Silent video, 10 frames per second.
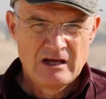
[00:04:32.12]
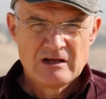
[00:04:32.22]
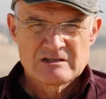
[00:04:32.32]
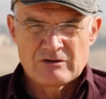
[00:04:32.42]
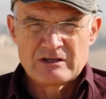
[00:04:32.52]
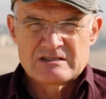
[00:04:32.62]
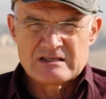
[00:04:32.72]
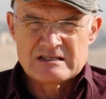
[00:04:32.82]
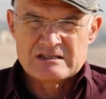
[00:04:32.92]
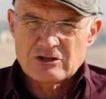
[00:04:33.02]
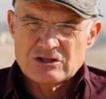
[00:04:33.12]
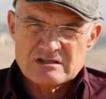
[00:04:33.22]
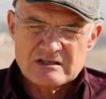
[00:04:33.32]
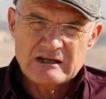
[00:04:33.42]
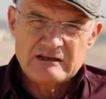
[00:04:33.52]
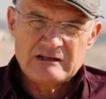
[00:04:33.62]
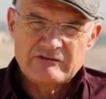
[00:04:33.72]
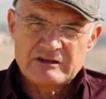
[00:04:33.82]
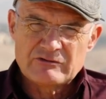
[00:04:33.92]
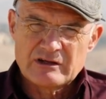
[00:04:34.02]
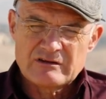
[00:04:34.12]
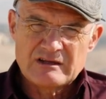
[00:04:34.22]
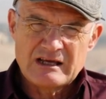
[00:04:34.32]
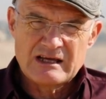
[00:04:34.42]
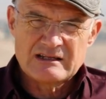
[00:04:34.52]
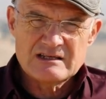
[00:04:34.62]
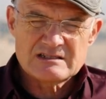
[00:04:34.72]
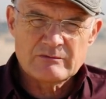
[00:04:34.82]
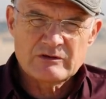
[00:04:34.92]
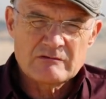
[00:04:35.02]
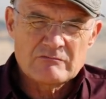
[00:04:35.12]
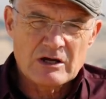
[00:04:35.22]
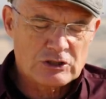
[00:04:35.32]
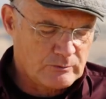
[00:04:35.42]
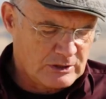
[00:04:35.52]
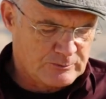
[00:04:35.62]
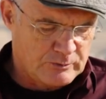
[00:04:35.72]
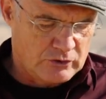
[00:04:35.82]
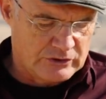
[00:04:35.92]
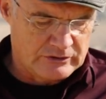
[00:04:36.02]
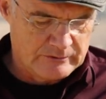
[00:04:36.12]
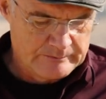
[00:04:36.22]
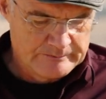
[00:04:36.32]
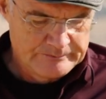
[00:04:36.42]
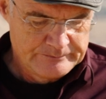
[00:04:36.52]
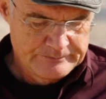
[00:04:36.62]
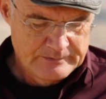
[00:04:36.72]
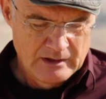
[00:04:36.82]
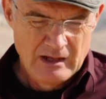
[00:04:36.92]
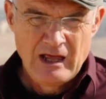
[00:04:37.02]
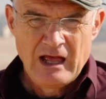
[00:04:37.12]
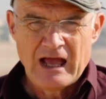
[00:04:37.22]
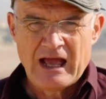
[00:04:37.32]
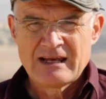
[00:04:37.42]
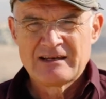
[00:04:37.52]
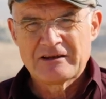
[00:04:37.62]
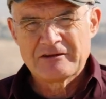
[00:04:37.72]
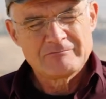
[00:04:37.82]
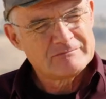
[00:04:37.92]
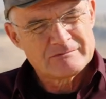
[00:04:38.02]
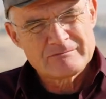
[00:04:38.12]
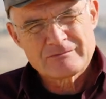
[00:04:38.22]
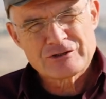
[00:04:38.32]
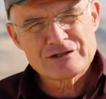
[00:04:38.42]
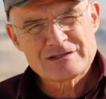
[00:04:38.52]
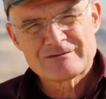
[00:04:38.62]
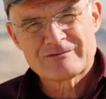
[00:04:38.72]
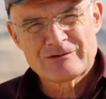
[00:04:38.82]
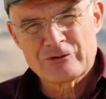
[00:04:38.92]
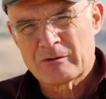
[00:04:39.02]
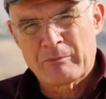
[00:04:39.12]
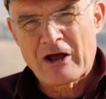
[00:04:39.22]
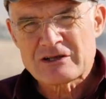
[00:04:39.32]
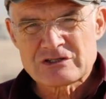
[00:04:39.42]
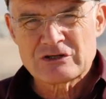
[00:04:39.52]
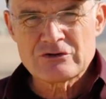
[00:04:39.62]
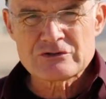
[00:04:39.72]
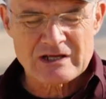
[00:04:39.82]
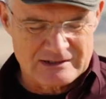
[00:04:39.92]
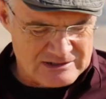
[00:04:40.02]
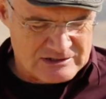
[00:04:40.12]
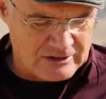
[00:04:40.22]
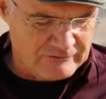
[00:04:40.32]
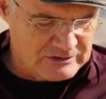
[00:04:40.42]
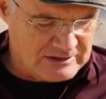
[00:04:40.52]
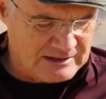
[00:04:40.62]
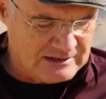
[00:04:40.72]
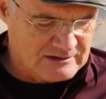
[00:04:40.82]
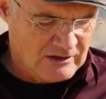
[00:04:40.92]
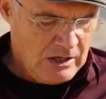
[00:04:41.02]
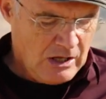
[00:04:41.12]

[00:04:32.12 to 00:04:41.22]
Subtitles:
So it's not just an individual thing, it is something much, much broader. And just during the past years, I discovered that it